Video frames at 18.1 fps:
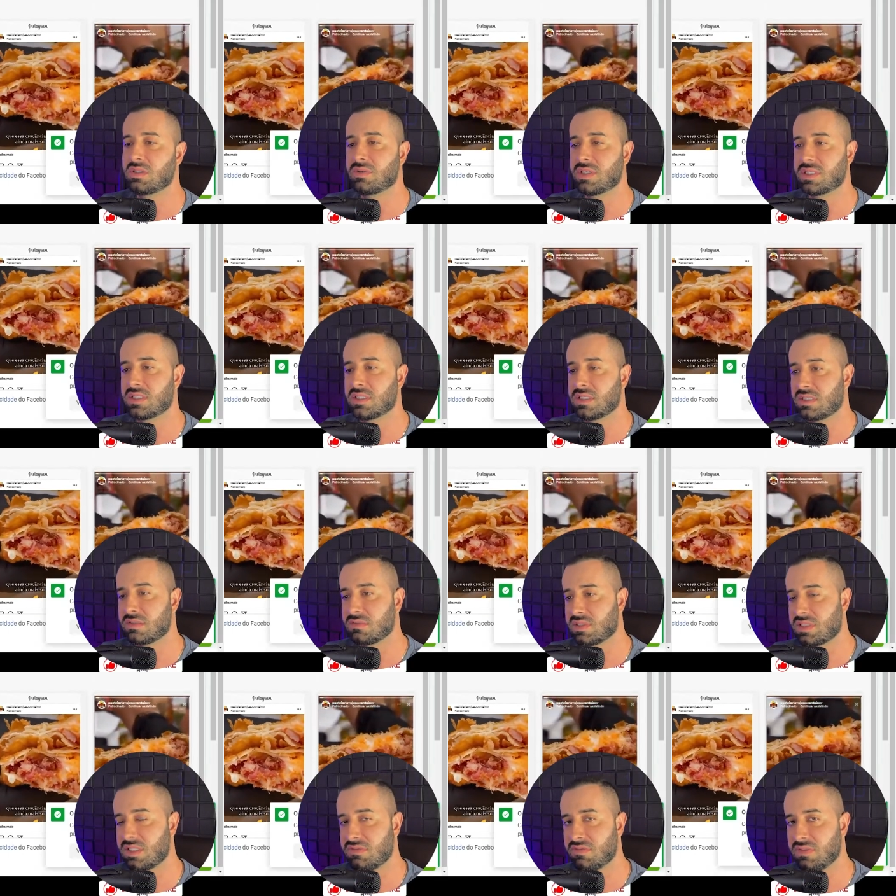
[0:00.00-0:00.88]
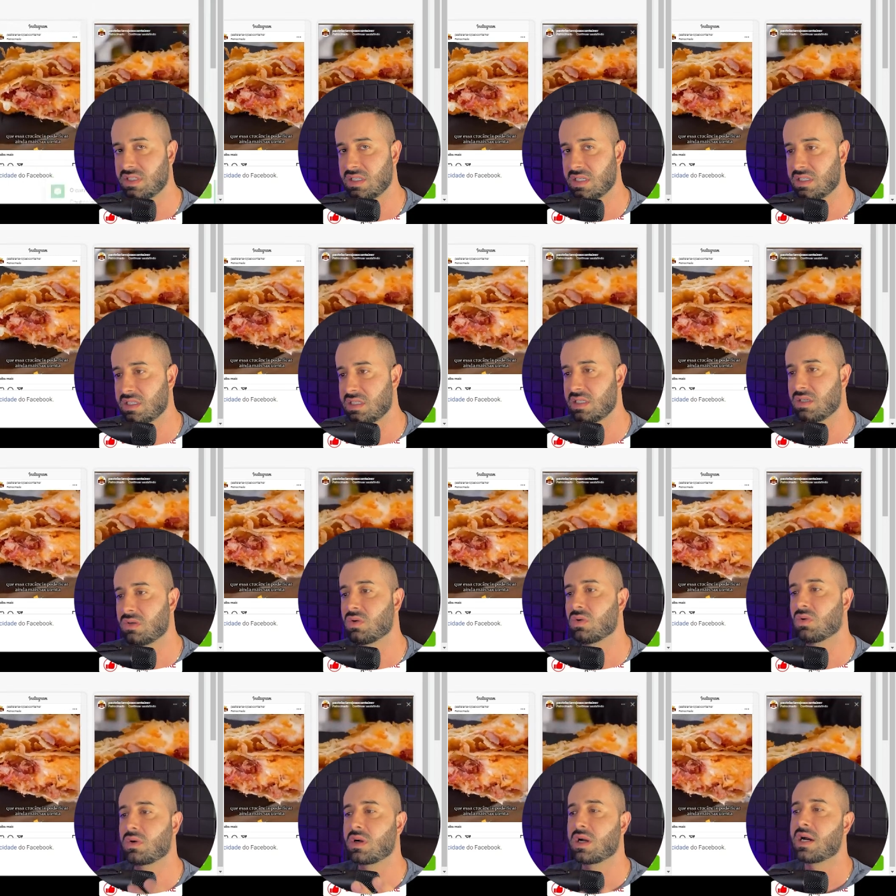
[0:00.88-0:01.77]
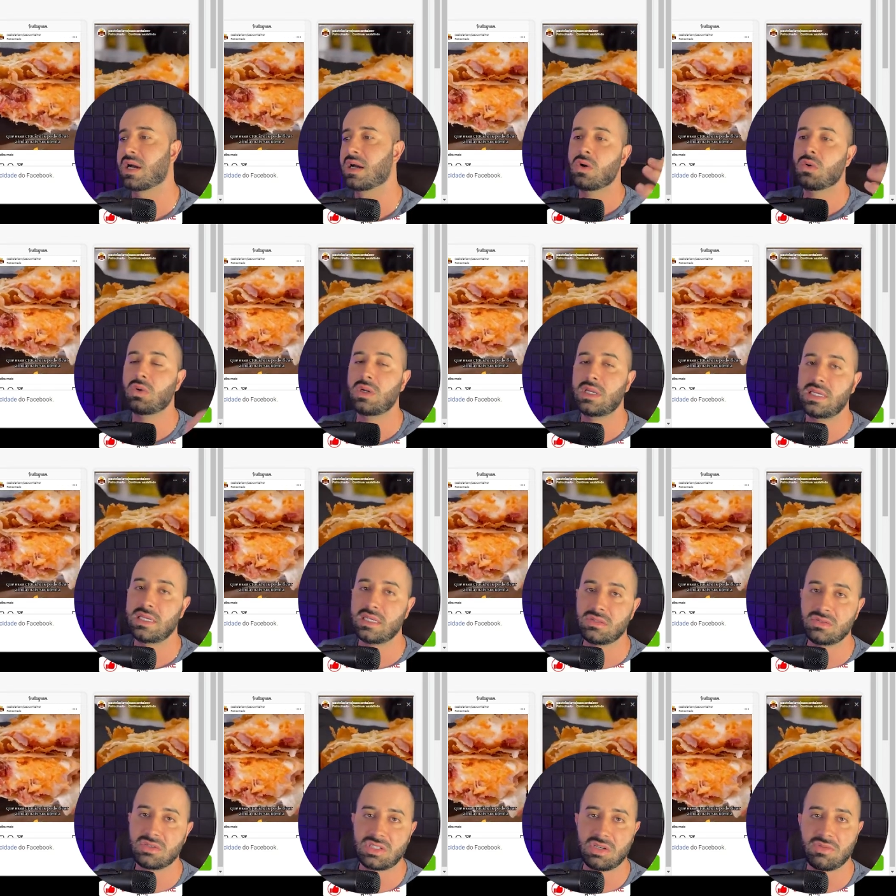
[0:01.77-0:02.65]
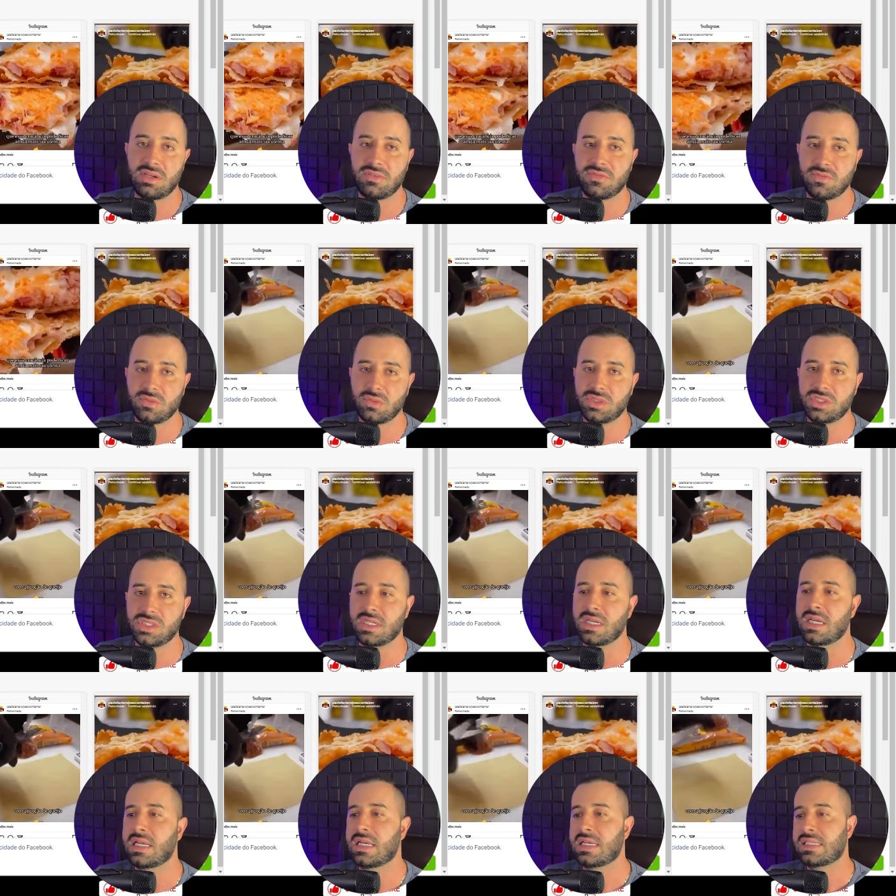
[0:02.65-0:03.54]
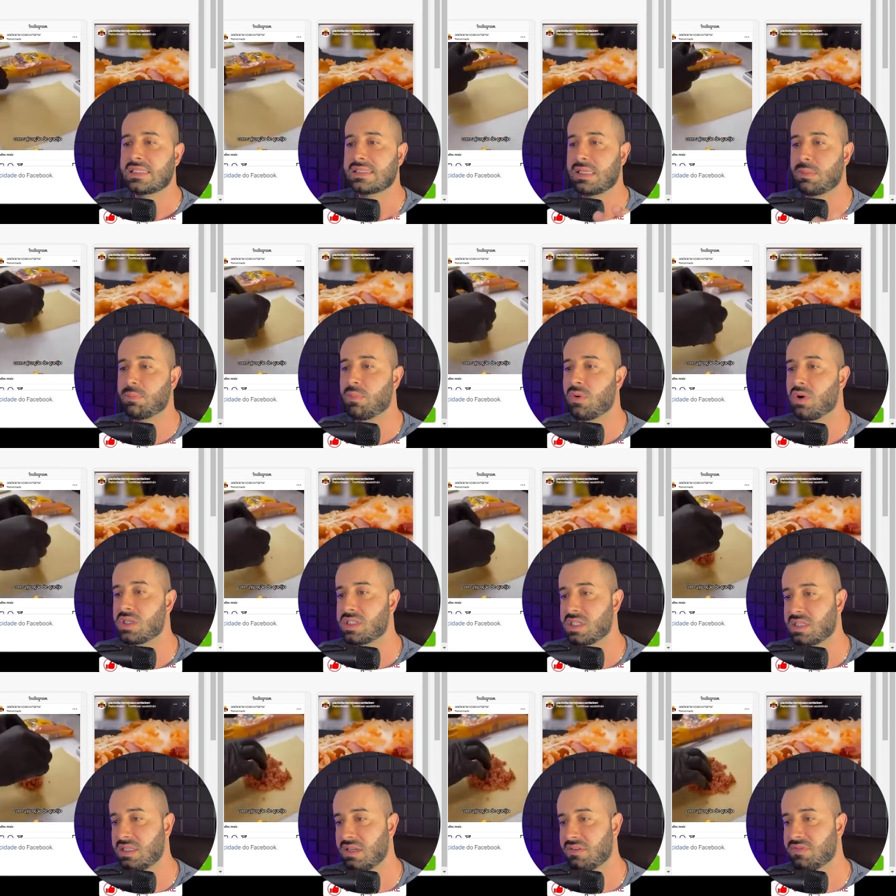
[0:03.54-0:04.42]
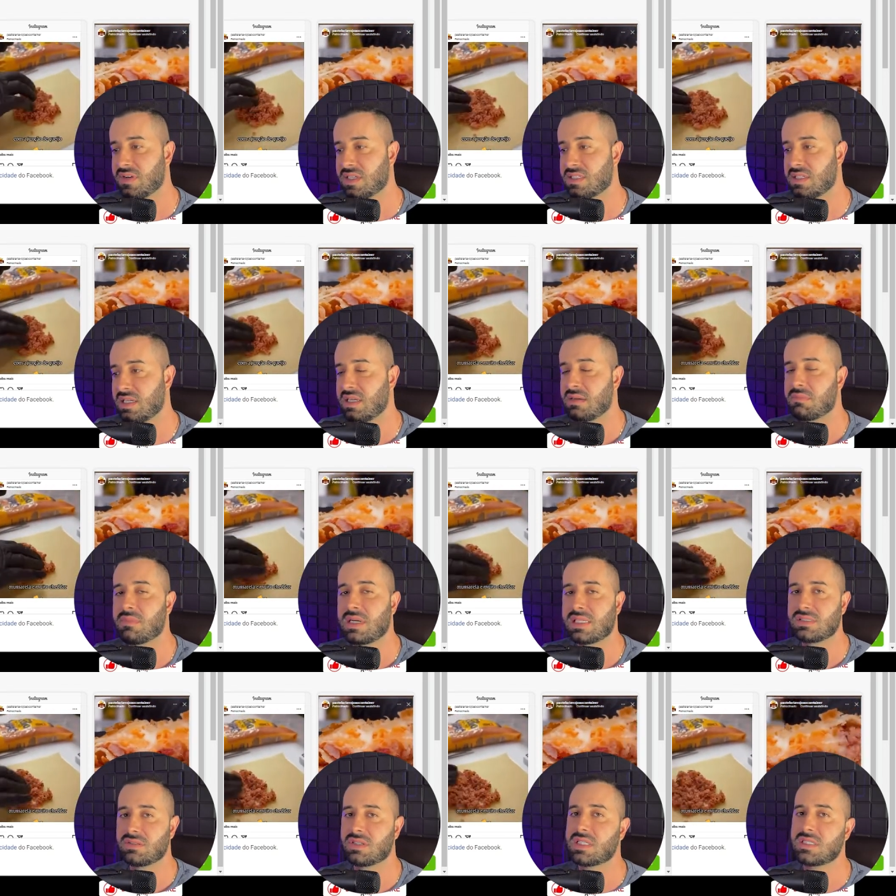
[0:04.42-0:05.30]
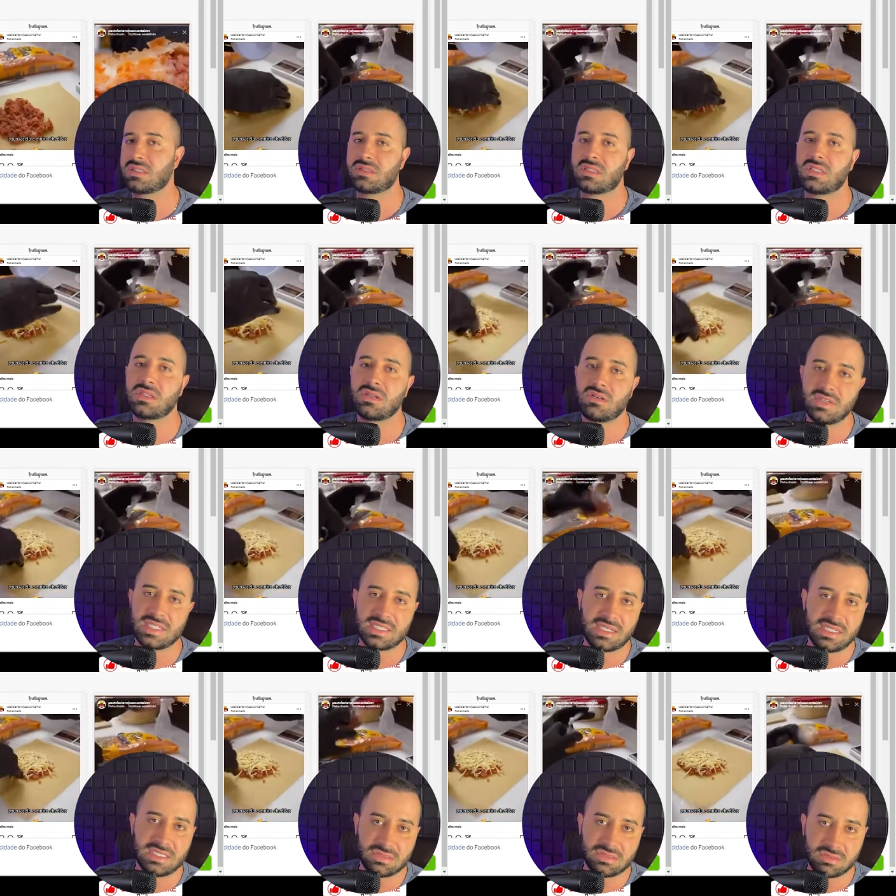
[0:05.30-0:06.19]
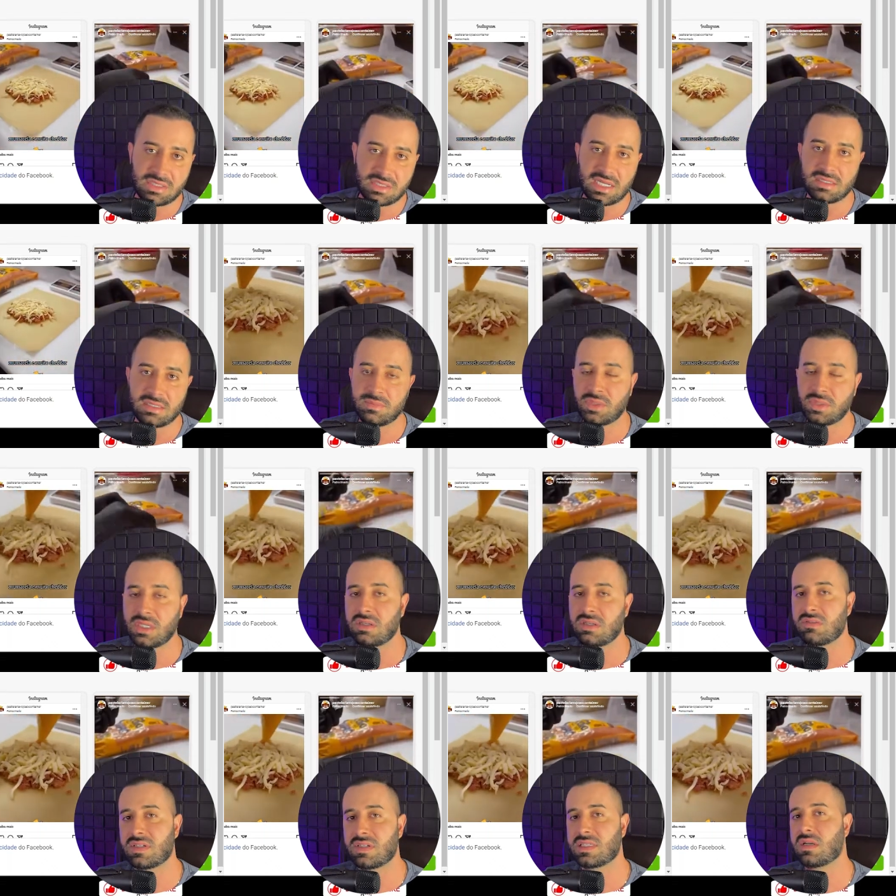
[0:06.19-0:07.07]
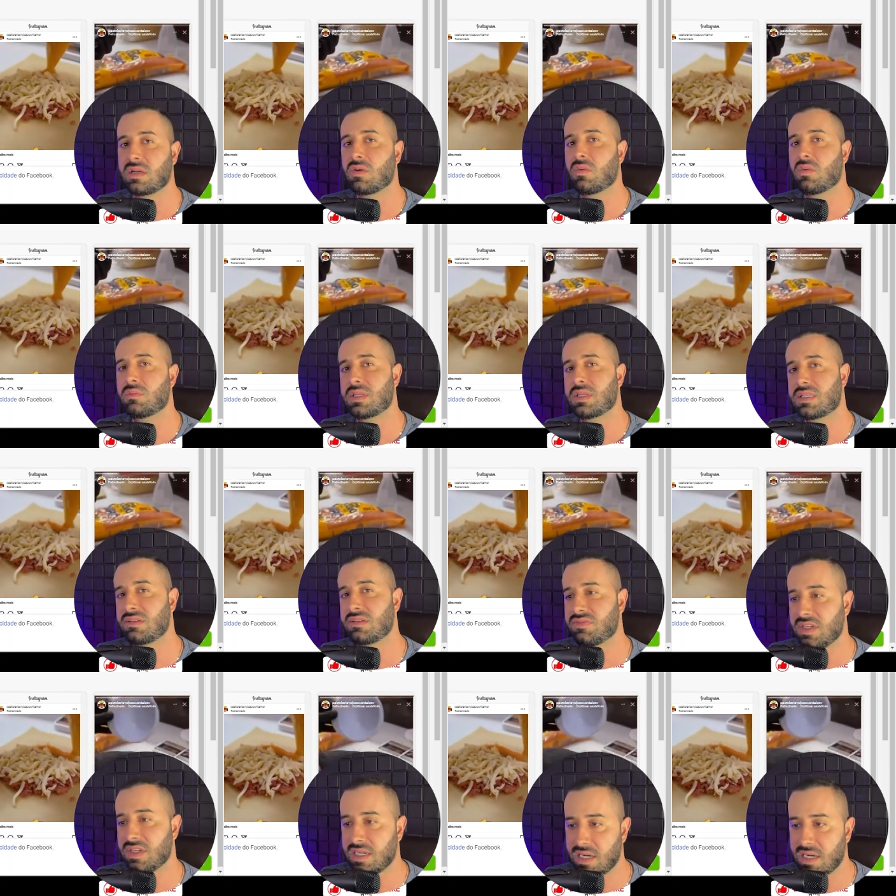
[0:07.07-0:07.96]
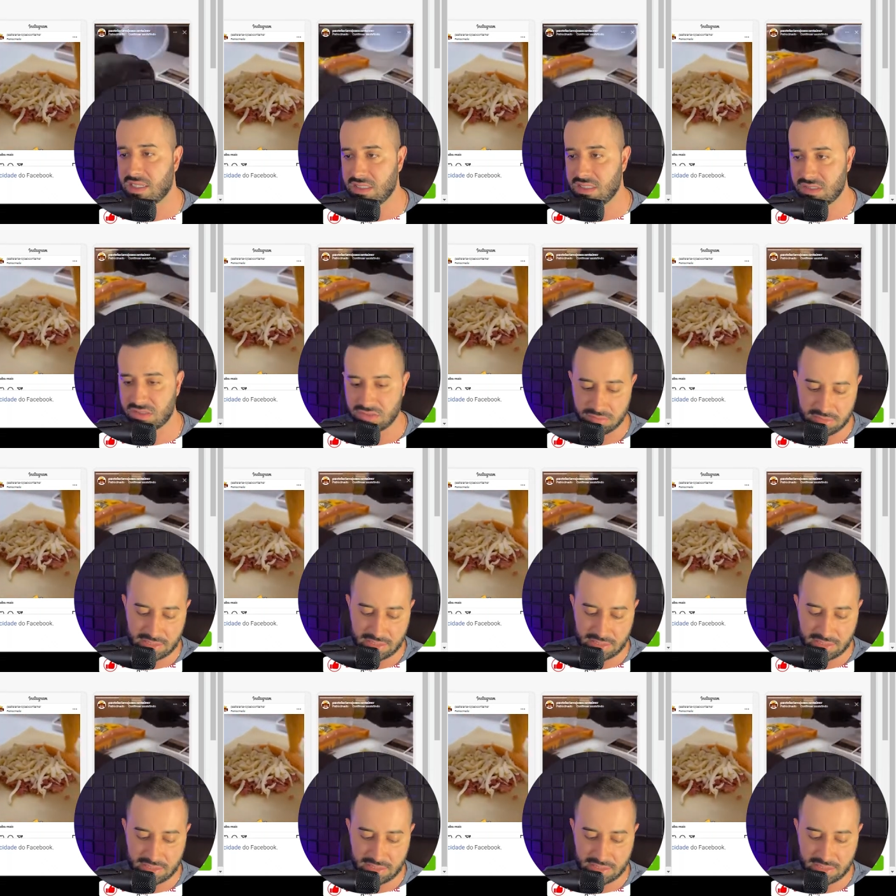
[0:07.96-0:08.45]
There's no point in you coming here and putting the link to your iFood. You can do that, but I don't think it's going to work because there's no way of metricizing it.